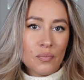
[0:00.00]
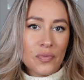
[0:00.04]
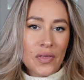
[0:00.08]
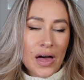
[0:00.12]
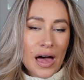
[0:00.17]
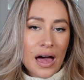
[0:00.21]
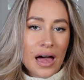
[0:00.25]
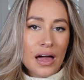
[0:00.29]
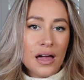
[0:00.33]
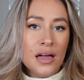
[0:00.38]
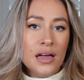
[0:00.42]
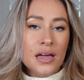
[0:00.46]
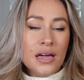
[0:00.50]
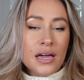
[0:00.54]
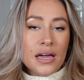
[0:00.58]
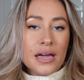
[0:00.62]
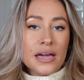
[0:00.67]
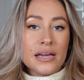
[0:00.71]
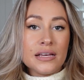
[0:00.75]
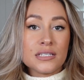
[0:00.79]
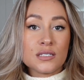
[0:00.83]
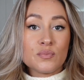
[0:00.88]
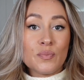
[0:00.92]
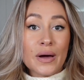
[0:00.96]
that
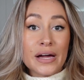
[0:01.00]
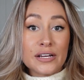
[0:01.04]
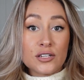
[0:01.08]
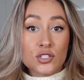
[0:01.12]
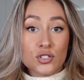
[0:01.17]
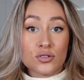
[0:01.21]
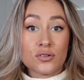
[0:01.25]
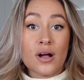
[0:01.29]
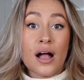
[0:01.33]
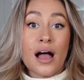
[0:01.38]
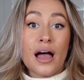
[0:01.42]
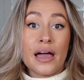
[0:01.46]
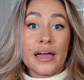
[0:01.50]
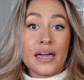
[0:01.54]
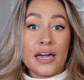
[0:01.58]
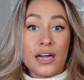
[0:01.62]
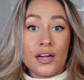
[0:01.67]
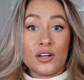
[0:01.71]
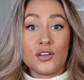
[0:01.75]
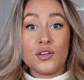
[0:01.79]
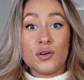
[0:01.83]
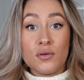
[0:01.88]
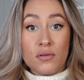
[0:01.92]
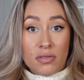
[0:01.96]
is by
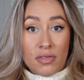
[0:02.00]
trying new